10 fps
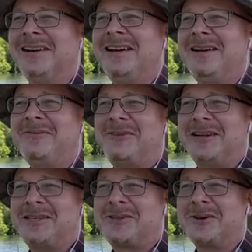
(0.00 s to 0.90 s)
funny
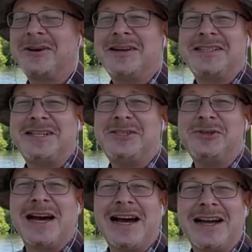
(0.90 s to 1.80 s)
stories, did you
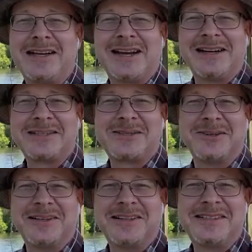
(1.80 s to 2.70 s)
die kind of
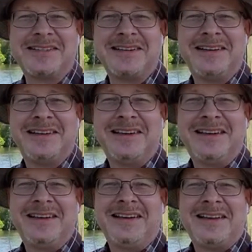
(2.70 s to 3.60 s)
stories.
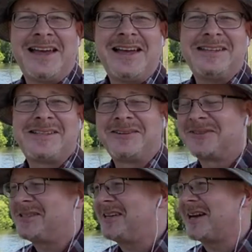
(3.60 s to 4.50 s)
Hey, Silver
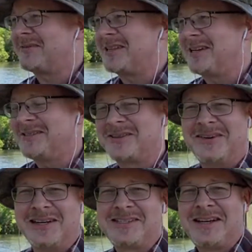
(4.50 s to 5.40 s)
Sea Captain, thank you so
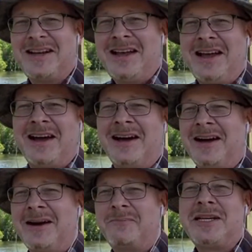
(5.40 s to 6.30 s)
much.
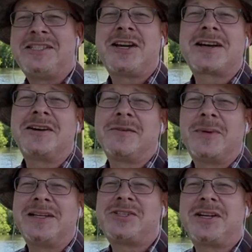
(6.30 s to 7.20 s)
Please check out
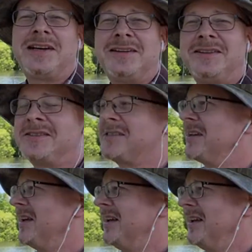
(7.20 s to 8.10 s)
everybody's channels.
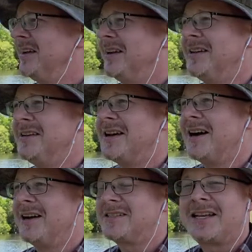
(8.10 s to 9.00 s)
And
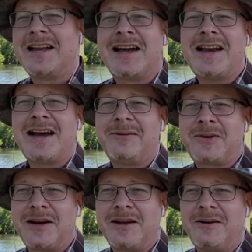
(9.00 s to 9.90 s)
tonight I've
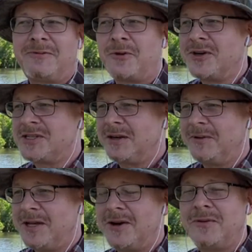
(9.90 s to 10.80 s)
got a foraging
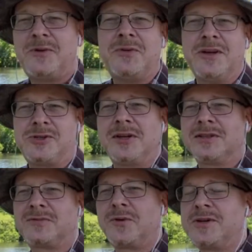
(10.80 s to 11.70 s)
video. If you enjoy those
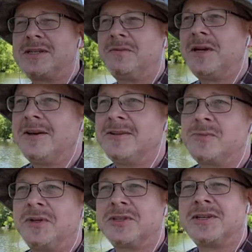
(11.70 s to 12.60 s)
foraging videos,
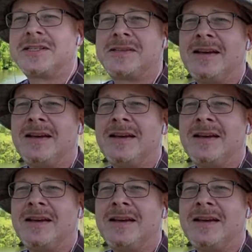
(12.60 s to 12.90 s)
wilderness